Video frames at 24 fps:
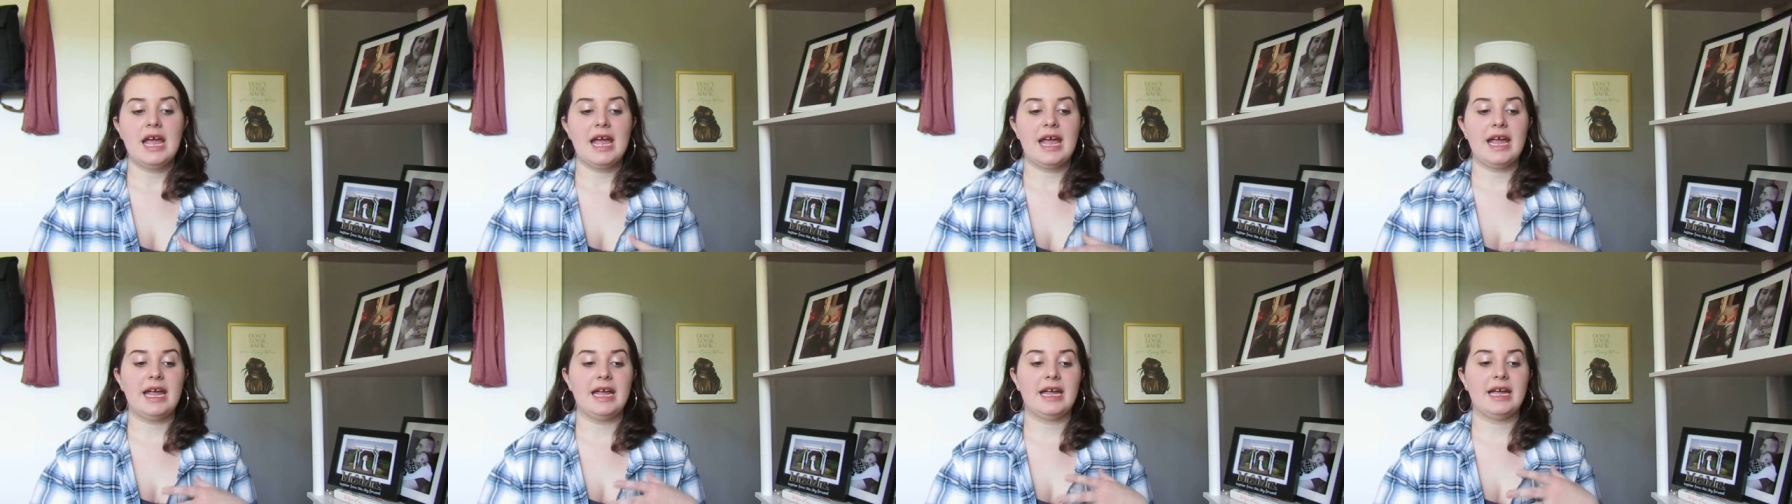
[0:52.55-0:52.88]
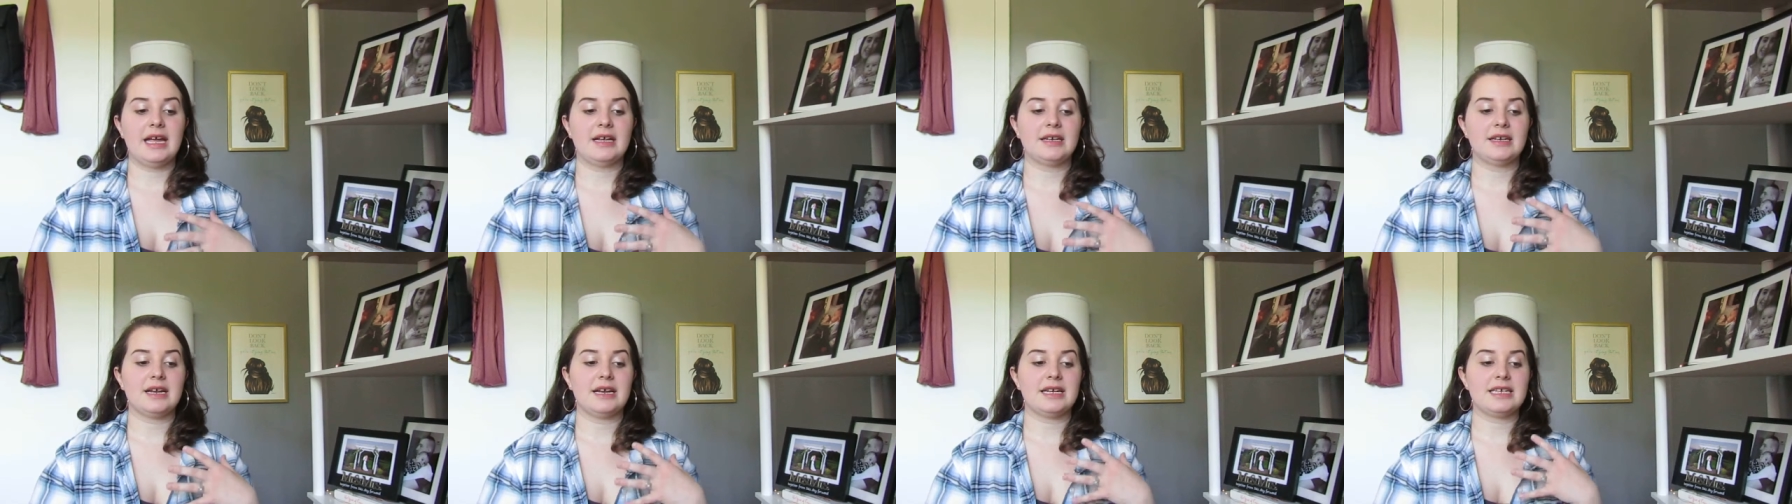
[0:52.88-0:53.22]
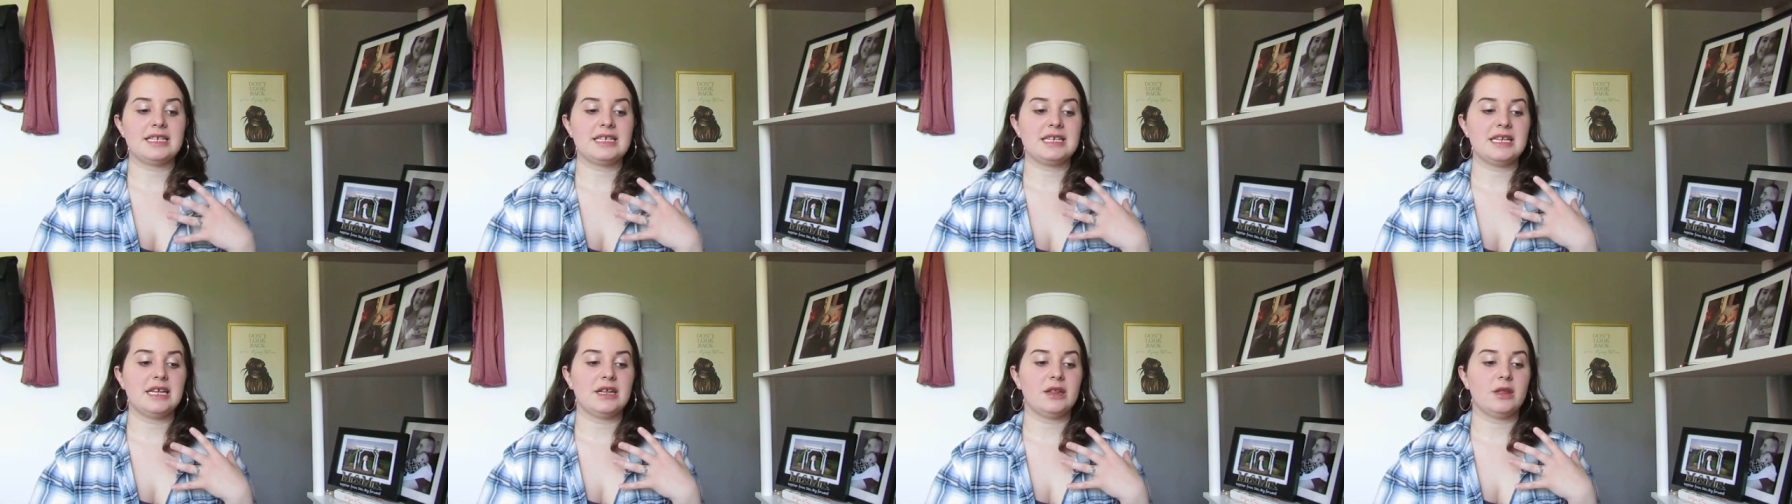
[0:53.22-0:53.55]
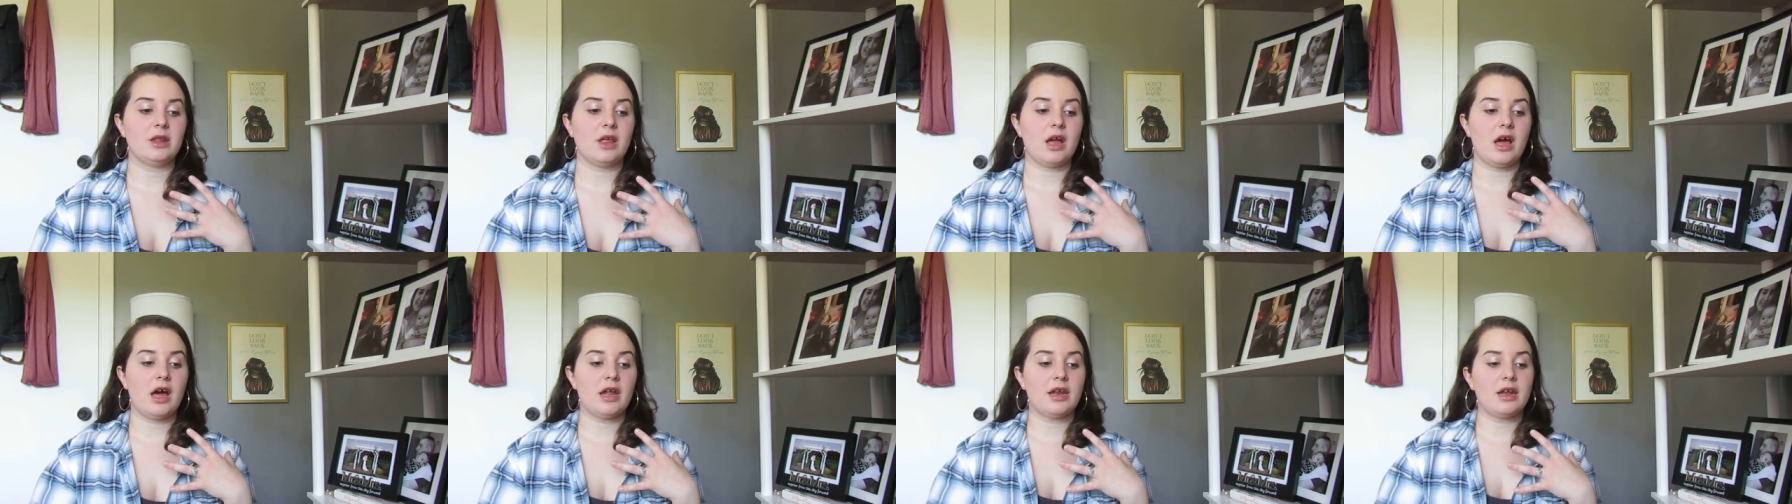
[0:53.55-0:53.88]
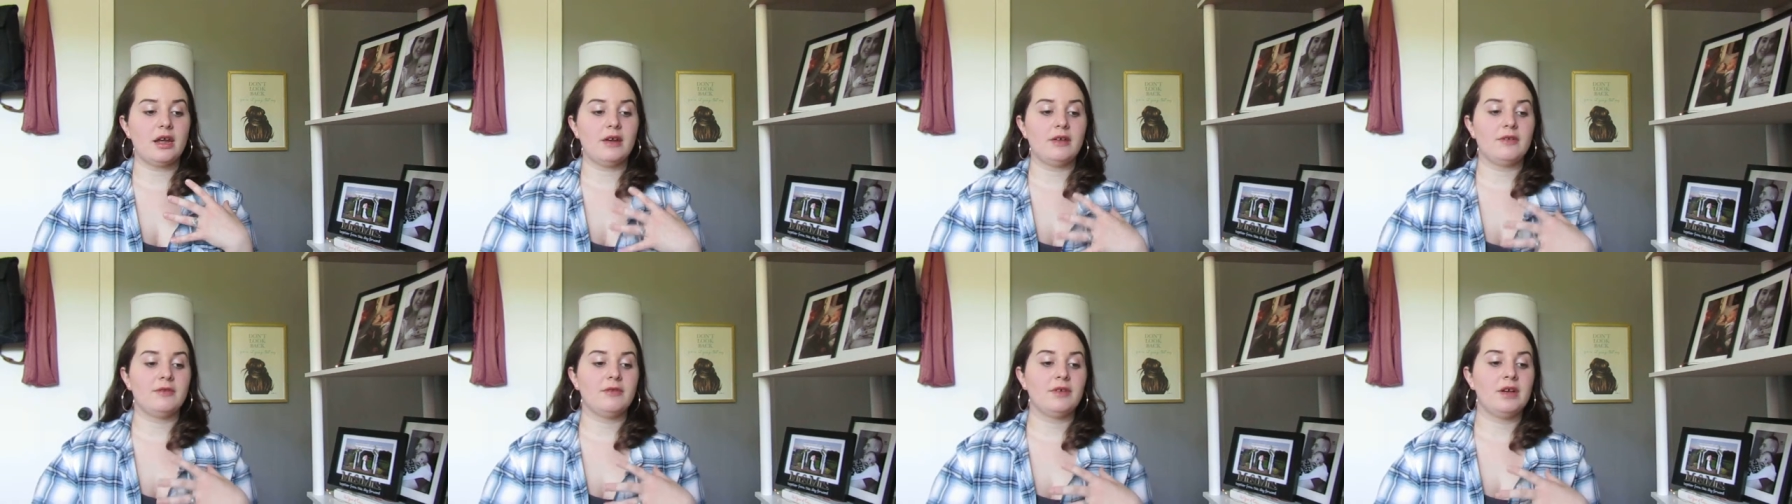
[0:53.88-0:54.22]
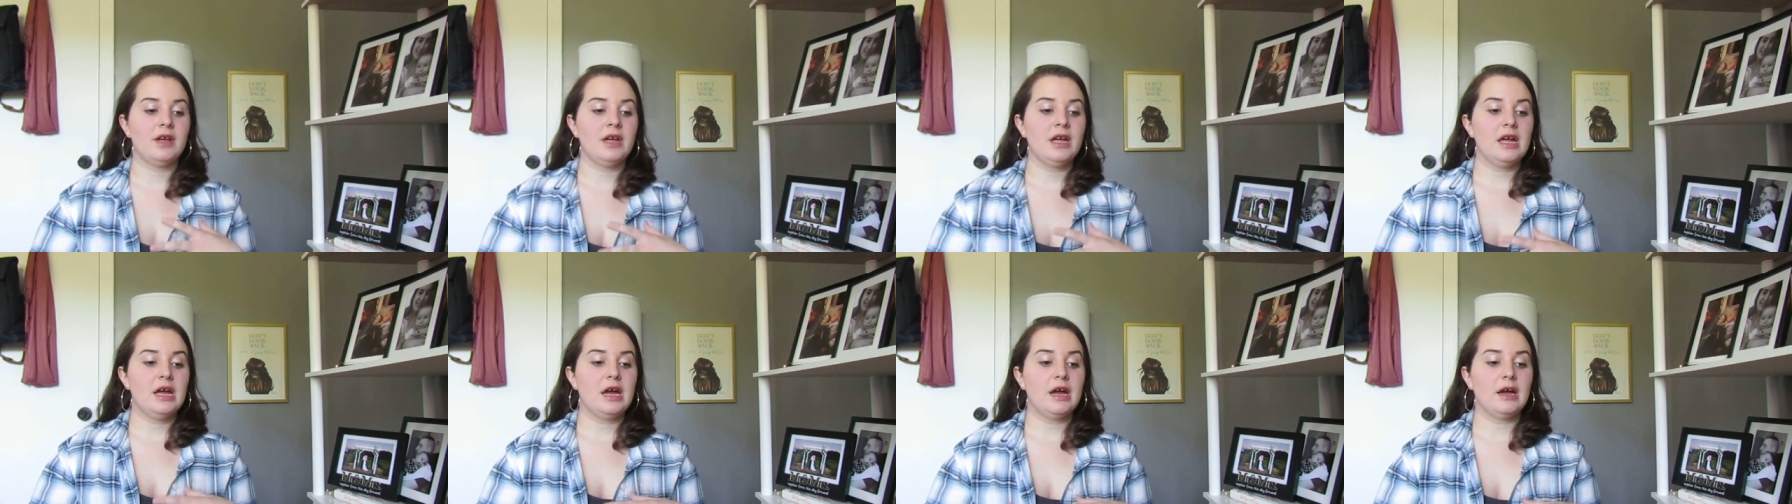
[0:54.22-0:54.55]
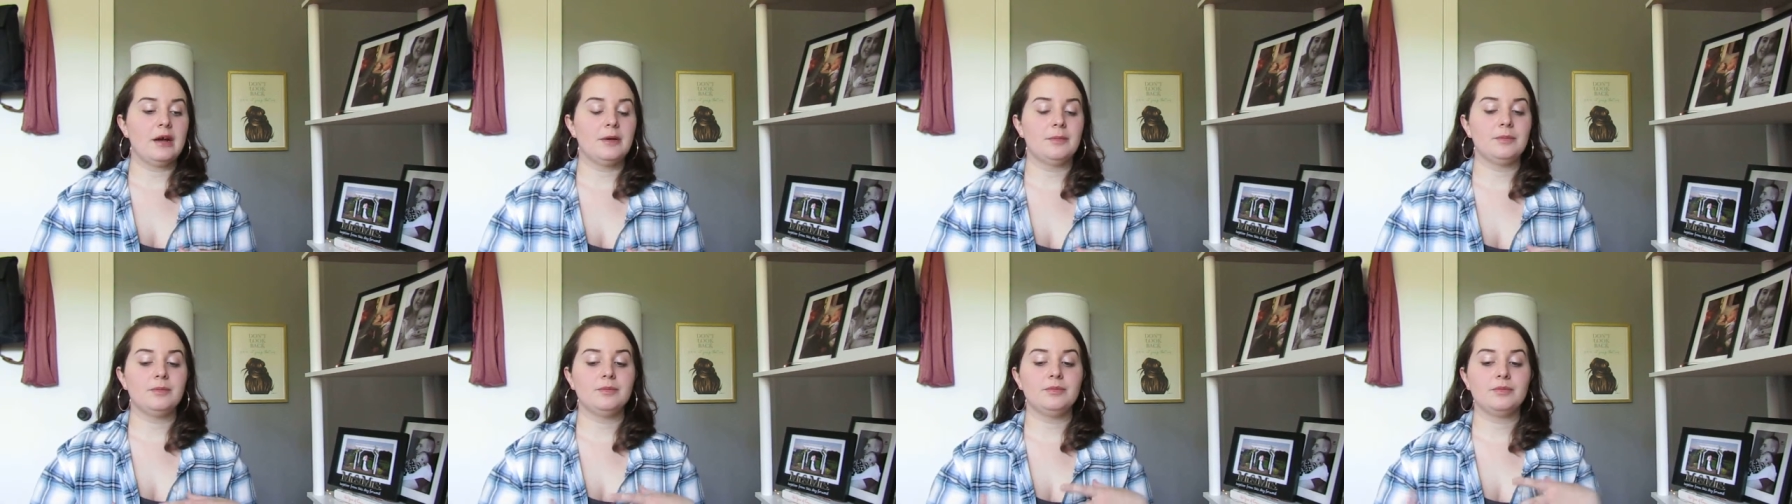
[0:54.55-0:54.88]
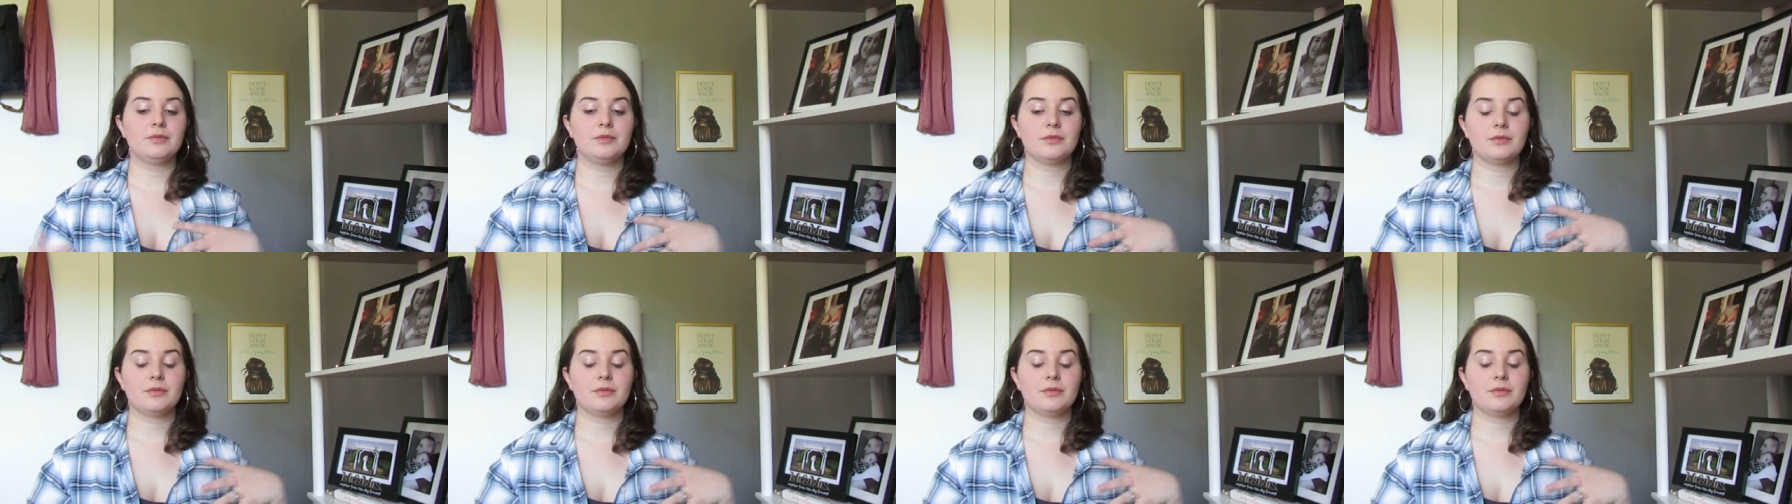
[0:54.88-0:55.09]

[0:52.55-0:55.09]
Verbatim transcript: and I see a lot of um,